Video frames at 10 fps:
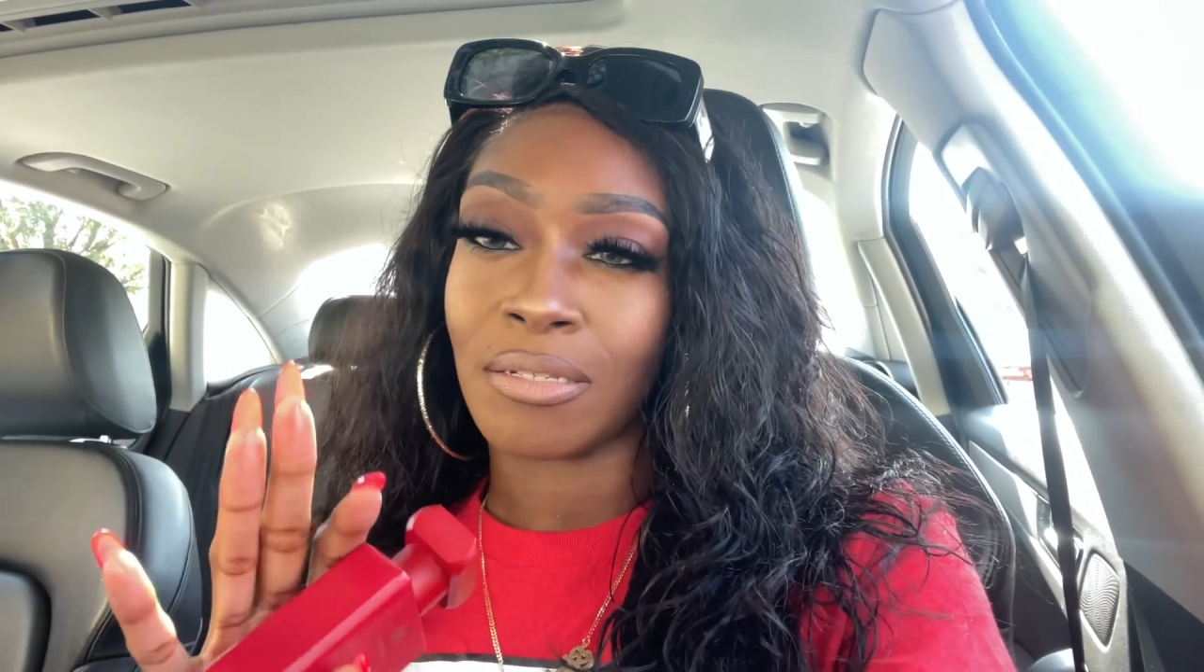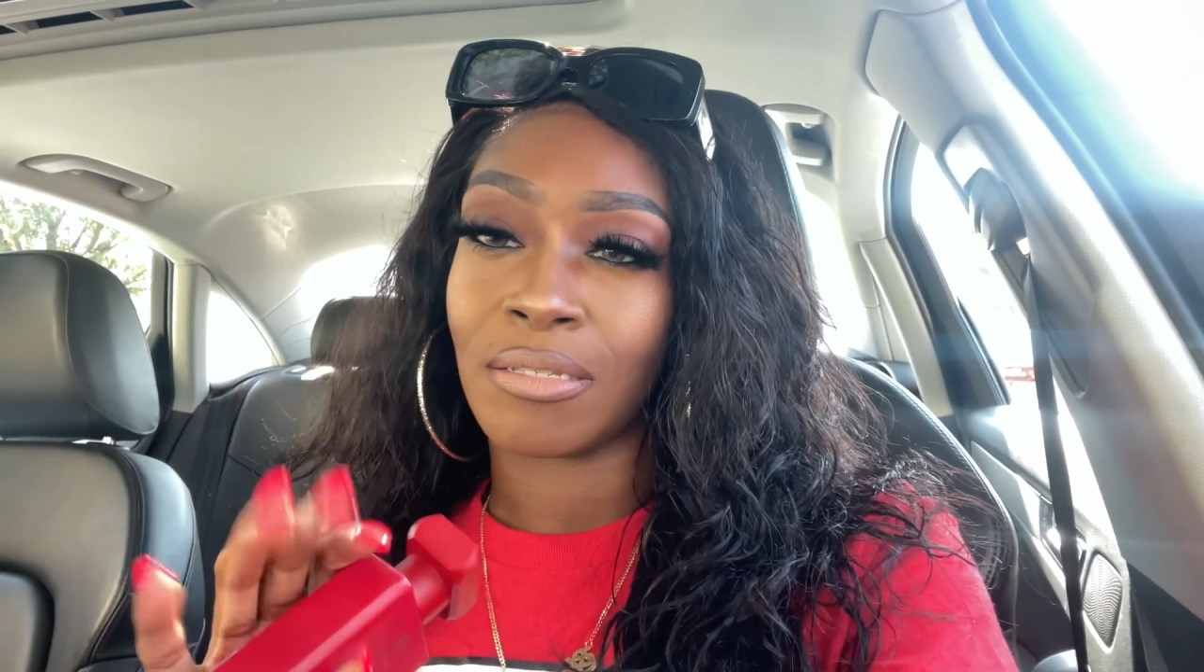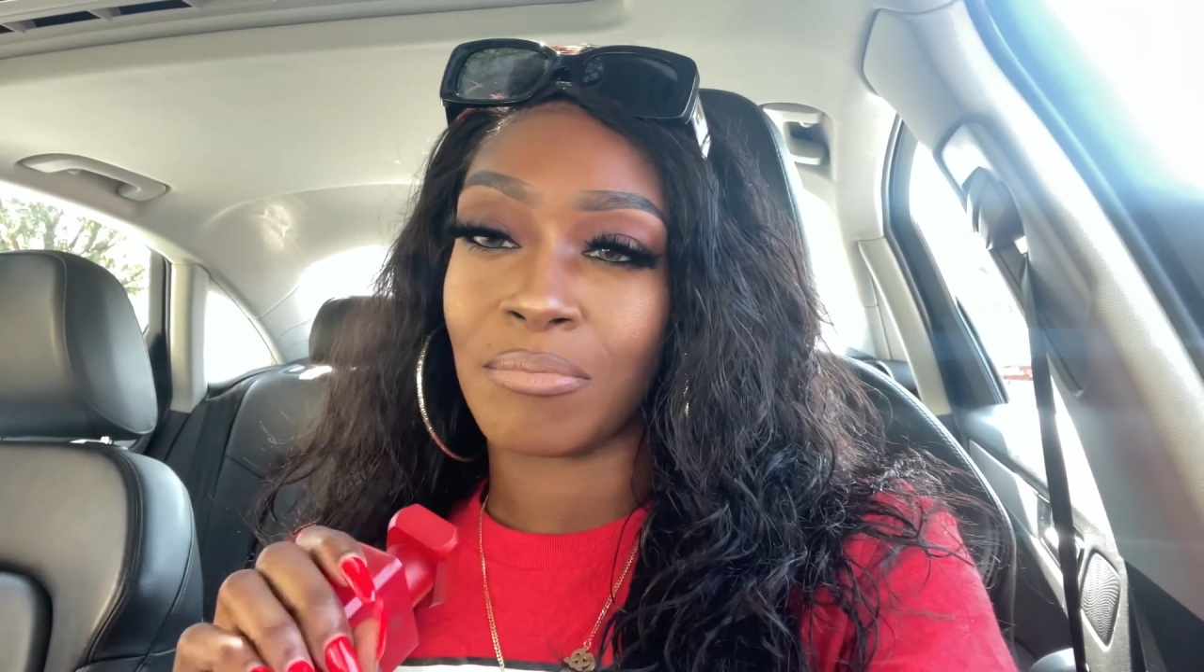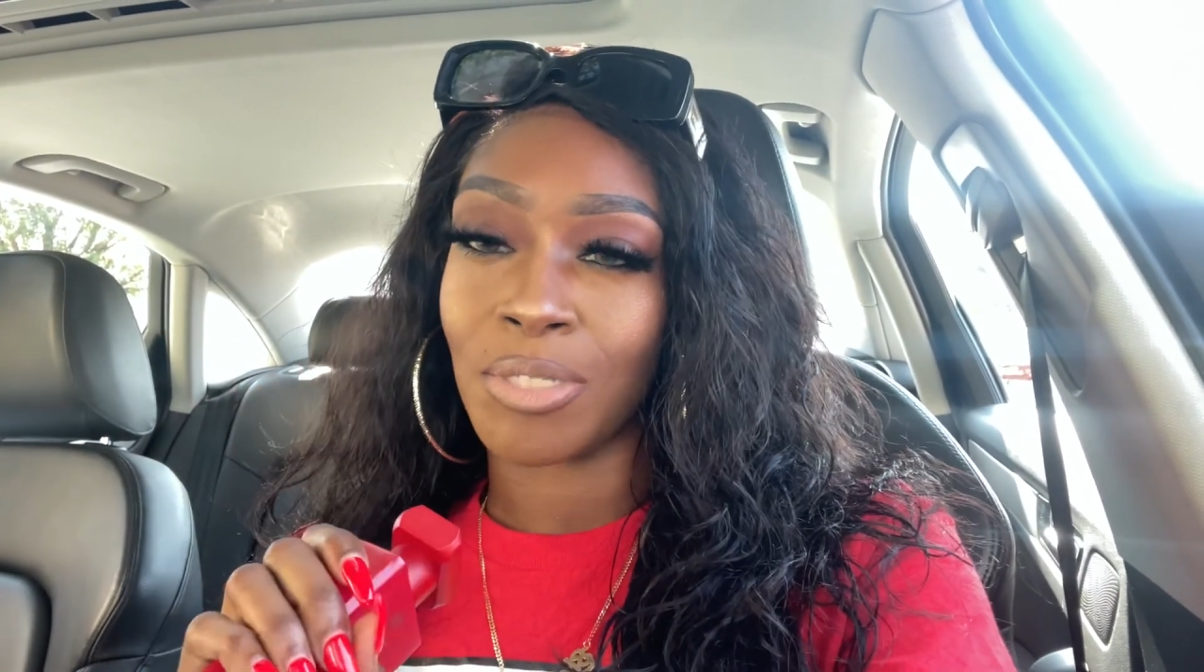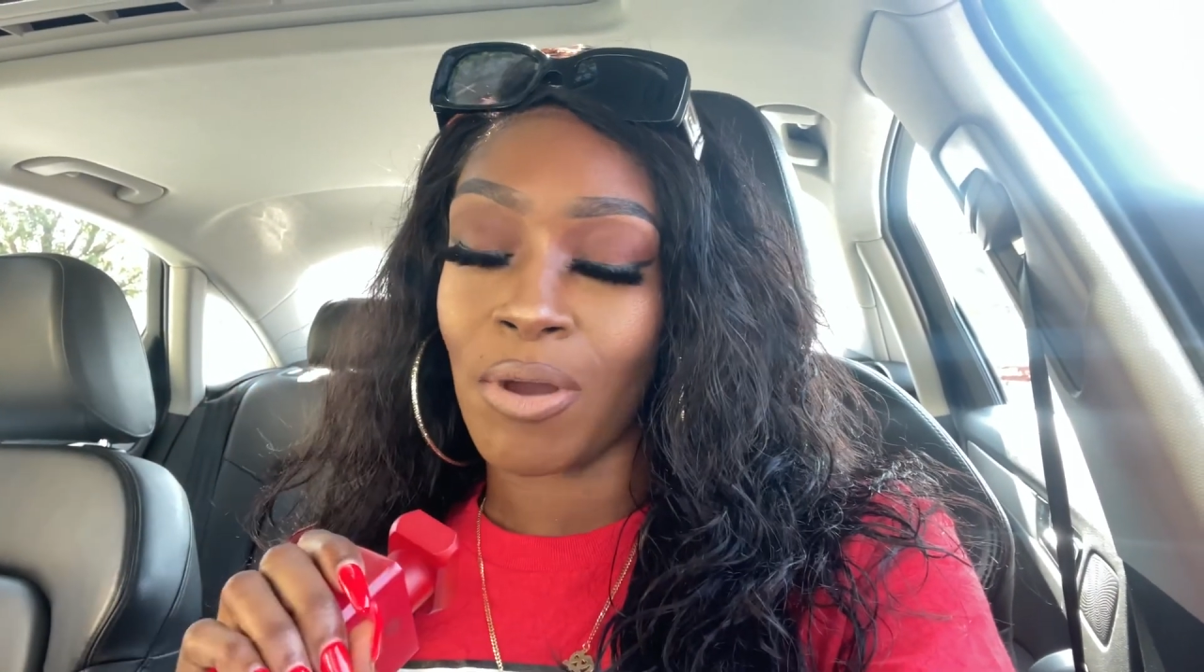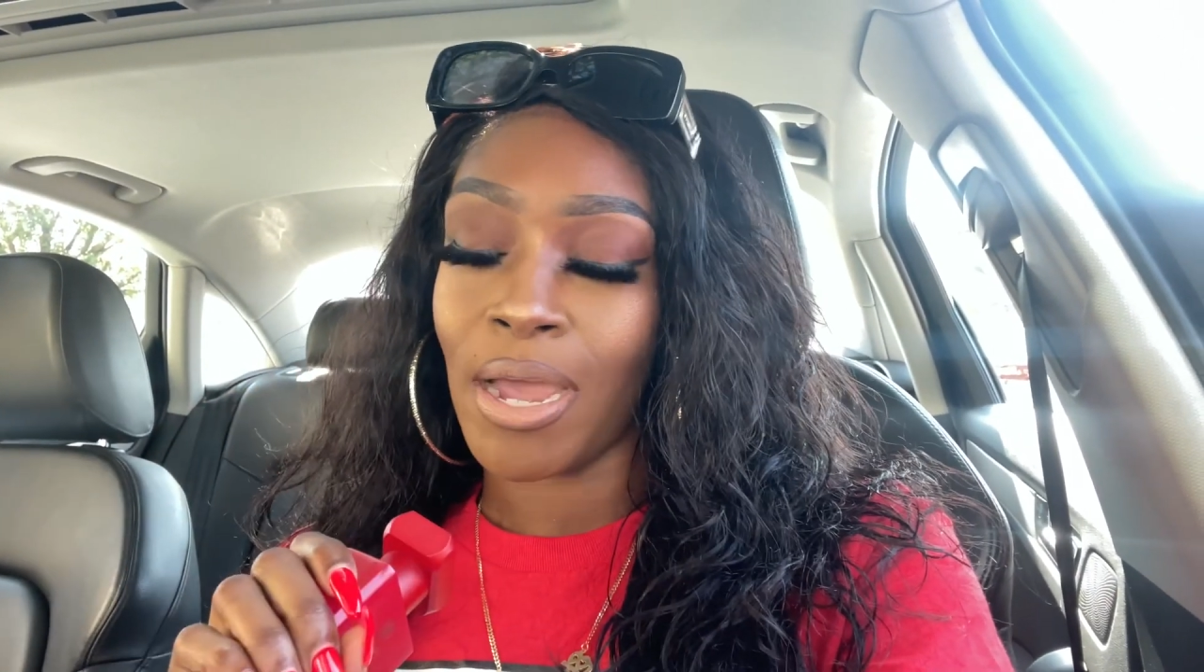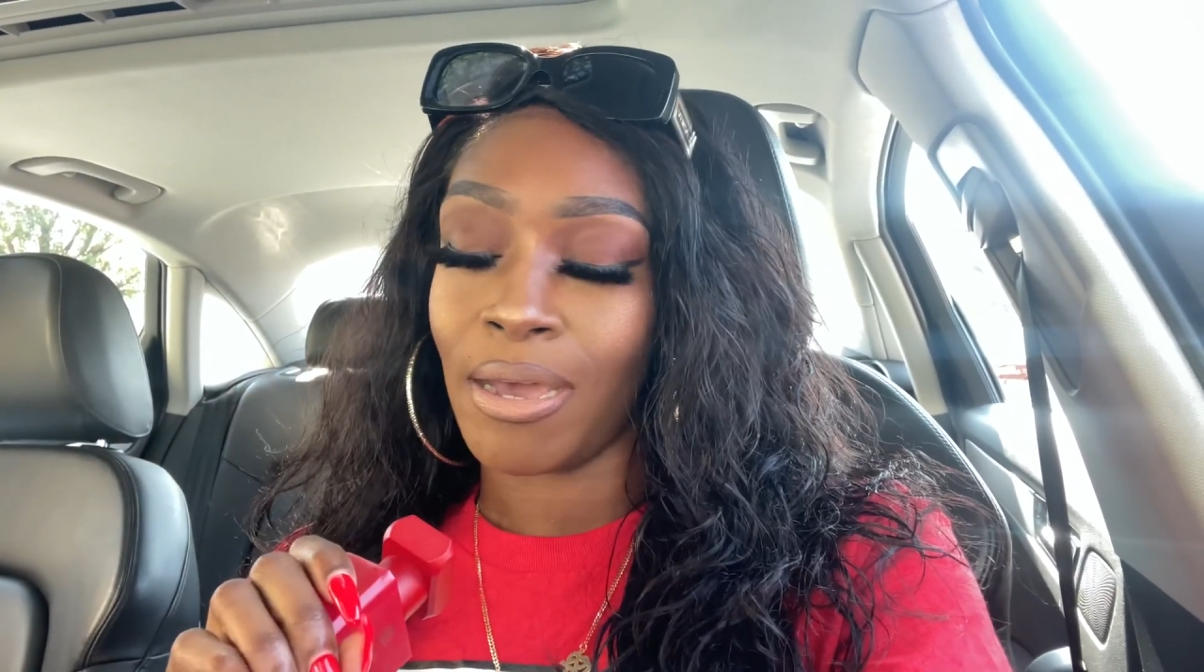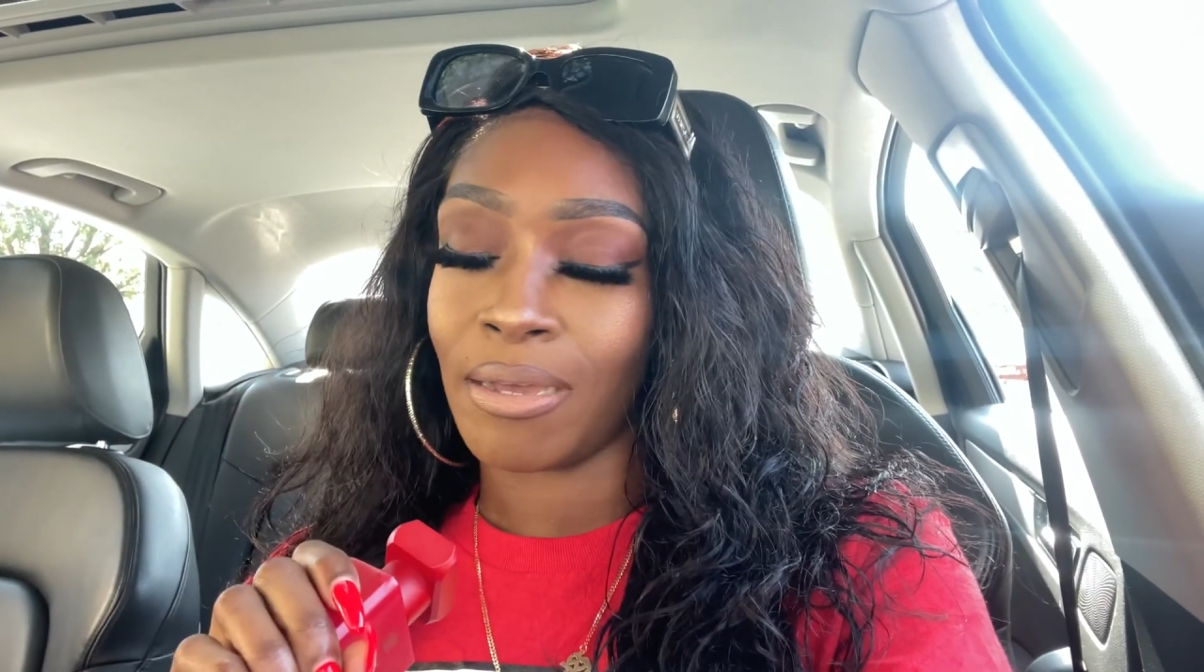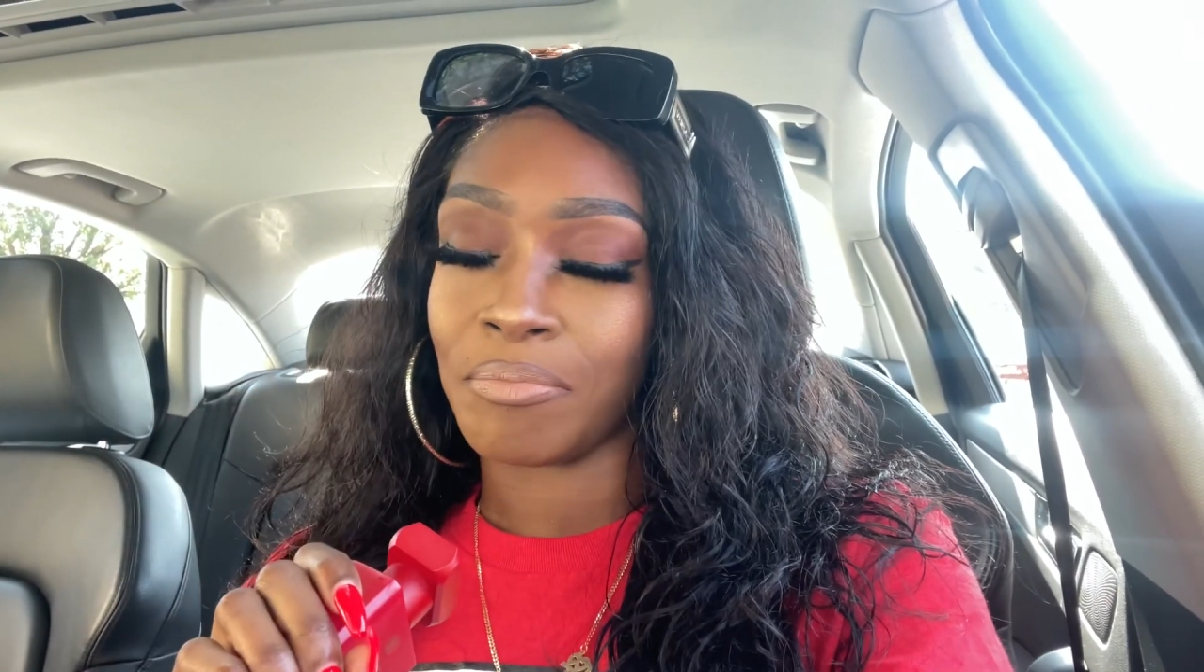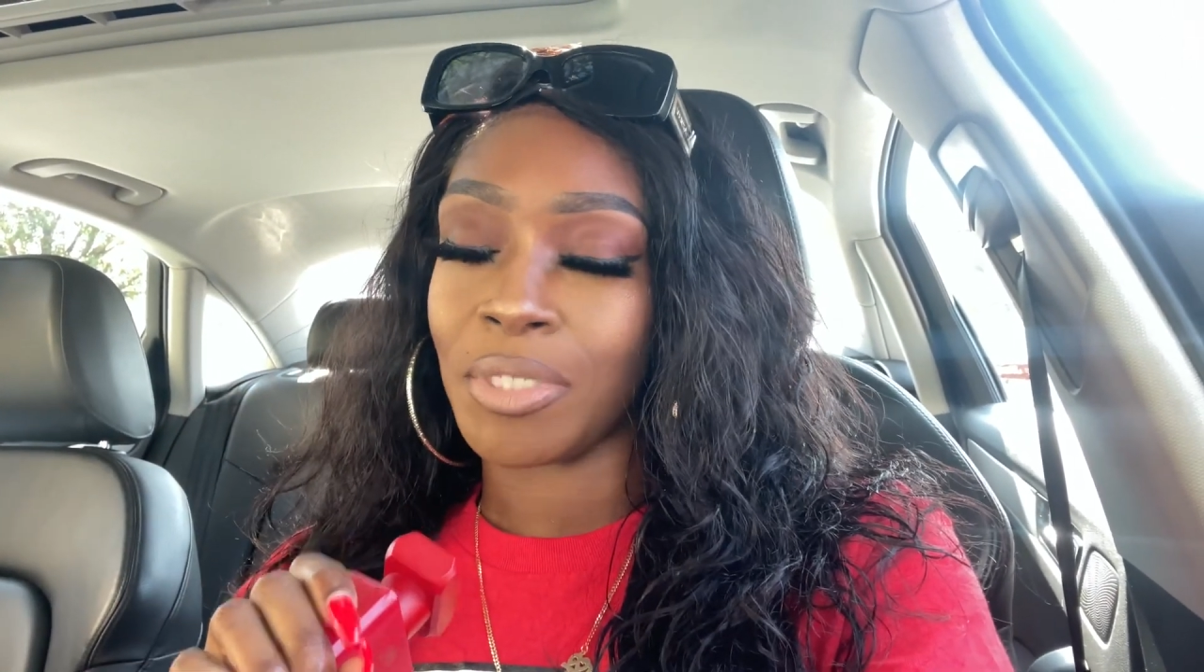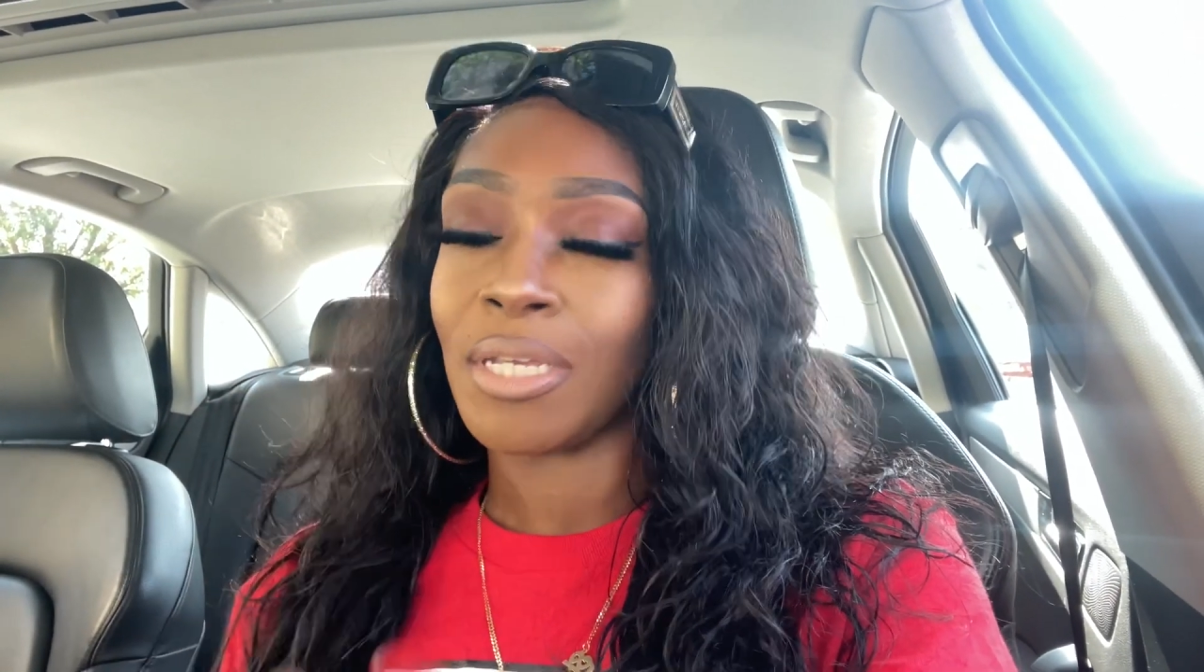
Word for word: subscribed